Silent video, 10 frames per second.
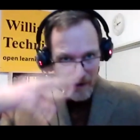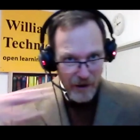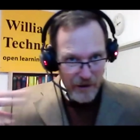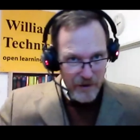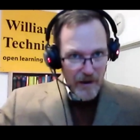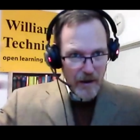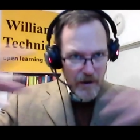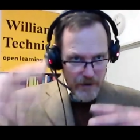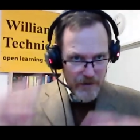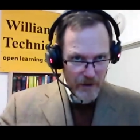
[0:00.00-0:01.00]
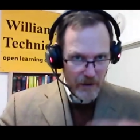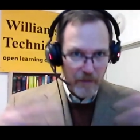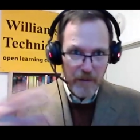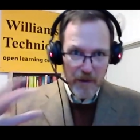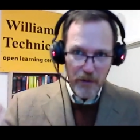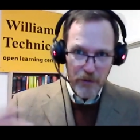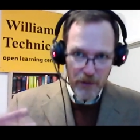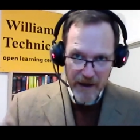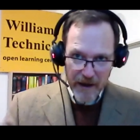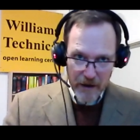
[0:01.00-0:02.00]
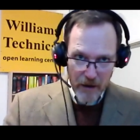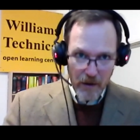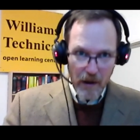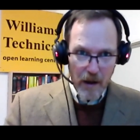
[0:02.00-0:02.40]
larger and larger circle of people training you.